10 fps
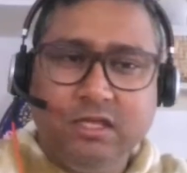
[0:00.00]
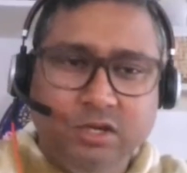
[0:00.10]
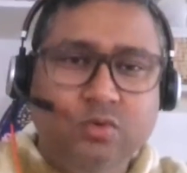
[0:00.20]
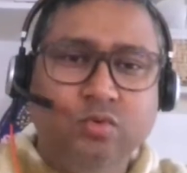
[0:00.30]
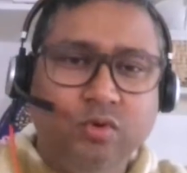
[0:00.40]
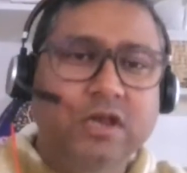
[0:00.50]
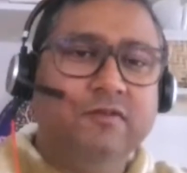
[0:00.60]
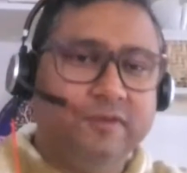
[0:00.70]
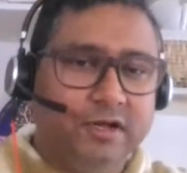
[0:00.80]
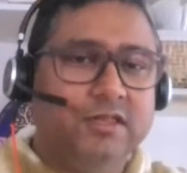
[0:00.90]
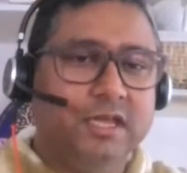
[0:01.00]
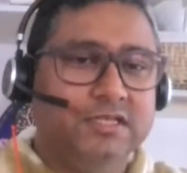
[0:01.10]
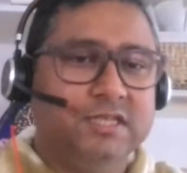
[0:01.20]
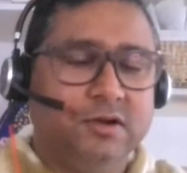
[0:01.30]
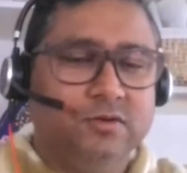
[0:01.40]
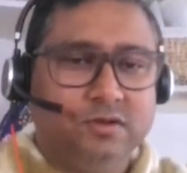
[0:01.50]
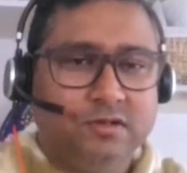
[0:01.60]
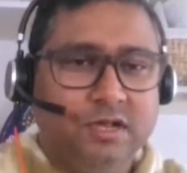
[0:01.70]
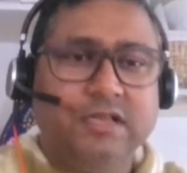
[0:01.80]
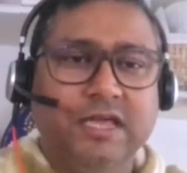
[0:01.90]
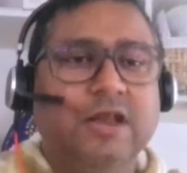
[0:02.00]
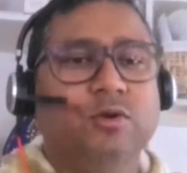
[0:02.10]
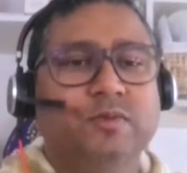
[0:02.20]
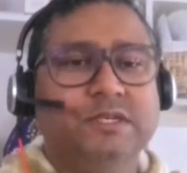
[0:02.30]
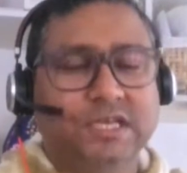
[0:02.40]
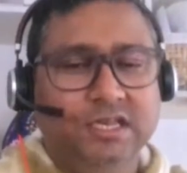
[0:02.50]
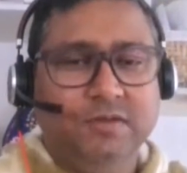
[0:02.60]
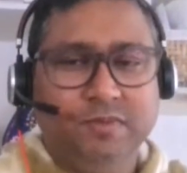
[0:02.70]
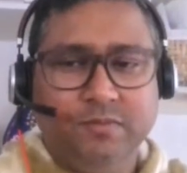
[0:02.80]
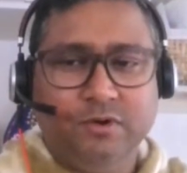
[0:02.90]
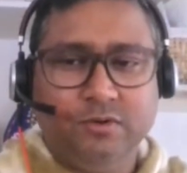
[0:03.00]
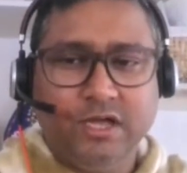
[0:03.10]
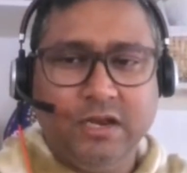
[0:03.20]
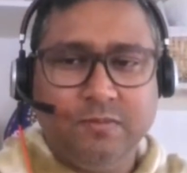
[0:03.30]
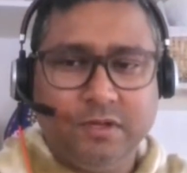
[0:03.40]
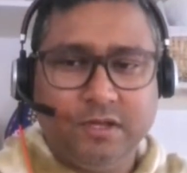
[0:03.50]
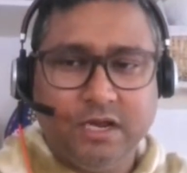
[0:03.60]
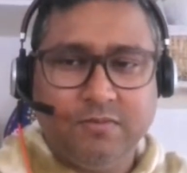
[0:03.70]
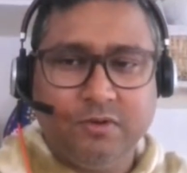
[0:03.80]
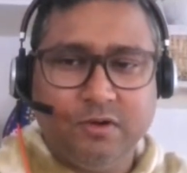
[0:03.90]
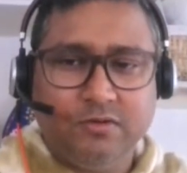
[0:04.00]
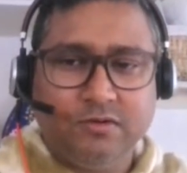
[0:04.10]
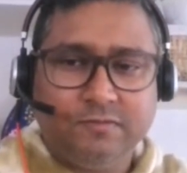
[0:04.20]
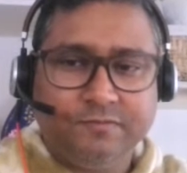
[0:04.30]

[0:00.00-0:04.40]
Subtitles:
you will figure things out, and there will be senior people to help you out,